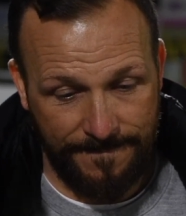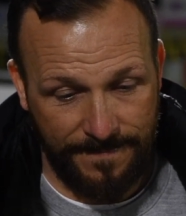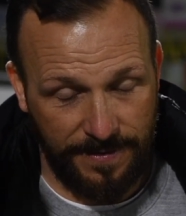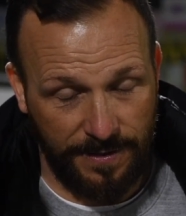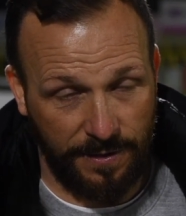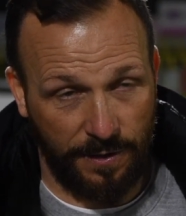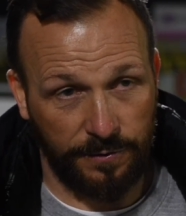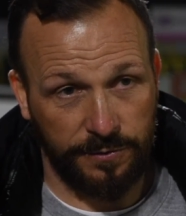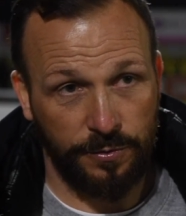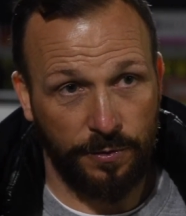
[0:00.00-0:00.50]

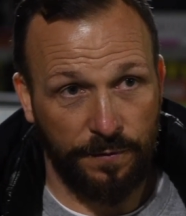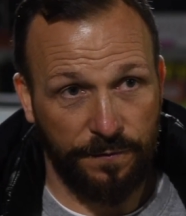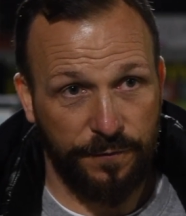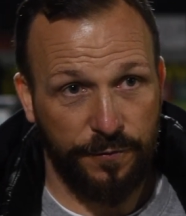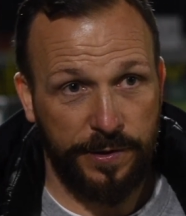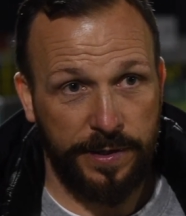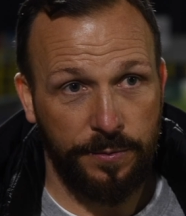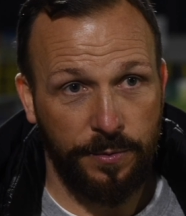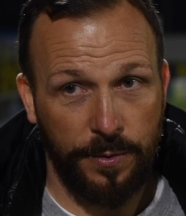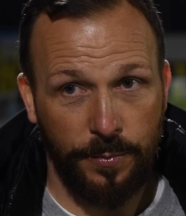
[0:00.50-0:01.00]
a
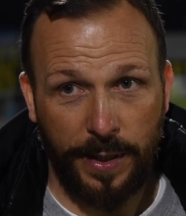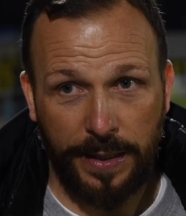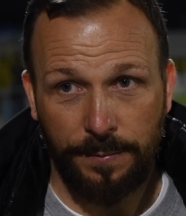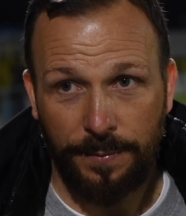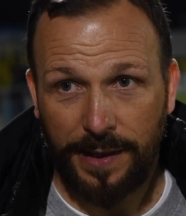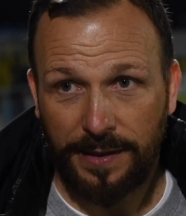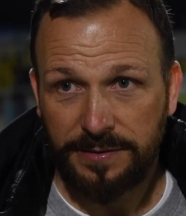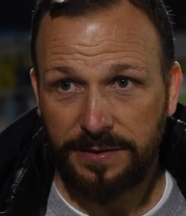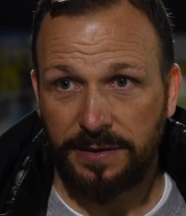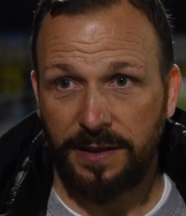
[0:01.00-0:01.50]
free with wing
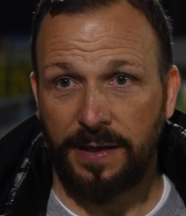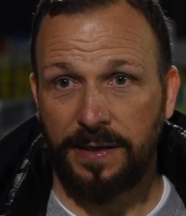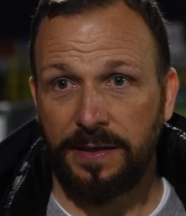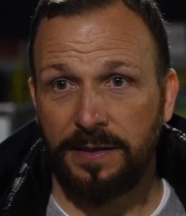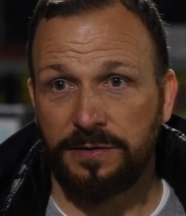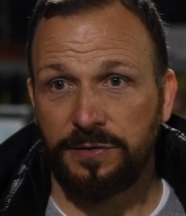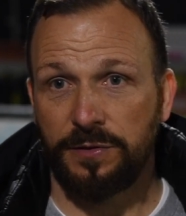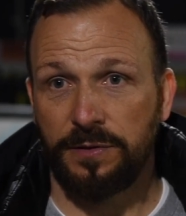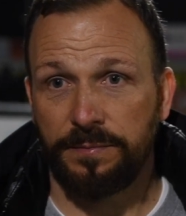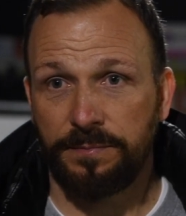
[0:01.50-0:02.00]
backs today
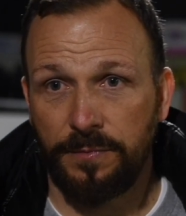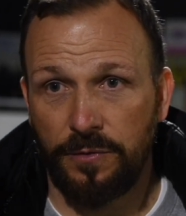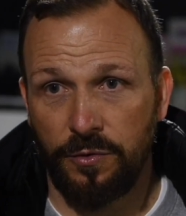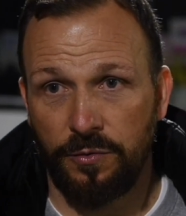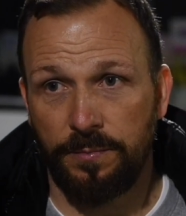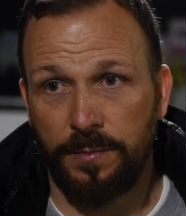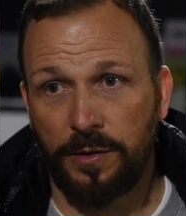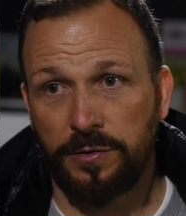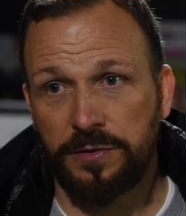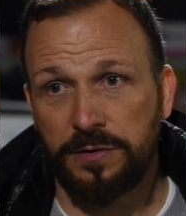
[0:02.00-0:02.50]
to
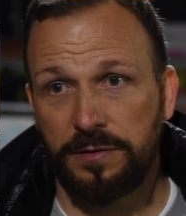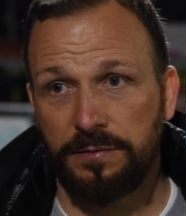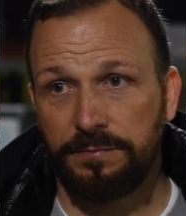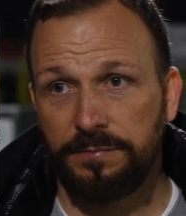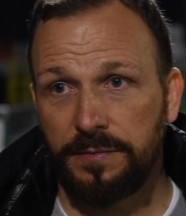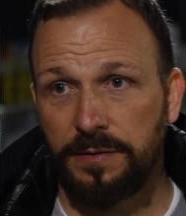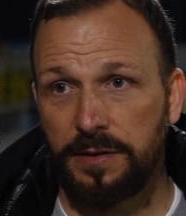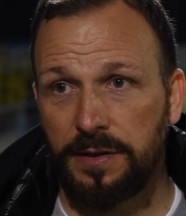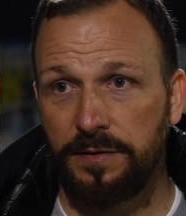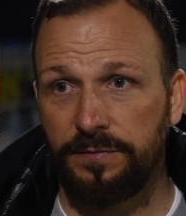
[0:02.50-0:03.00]
almost
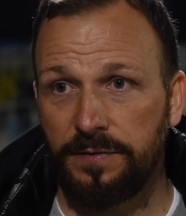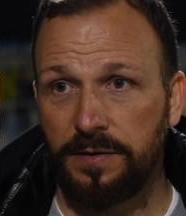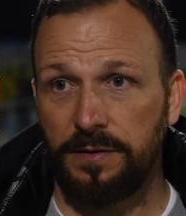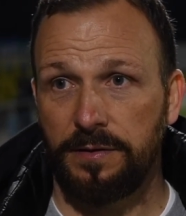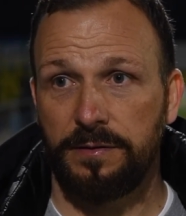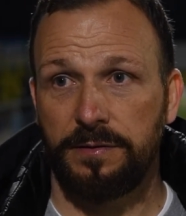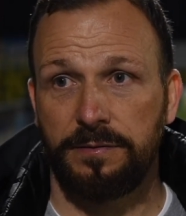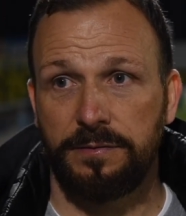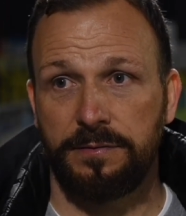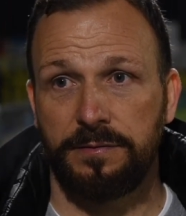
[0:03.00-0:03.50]
give
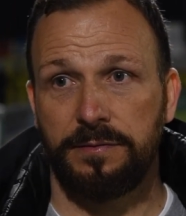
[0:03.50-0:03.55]
the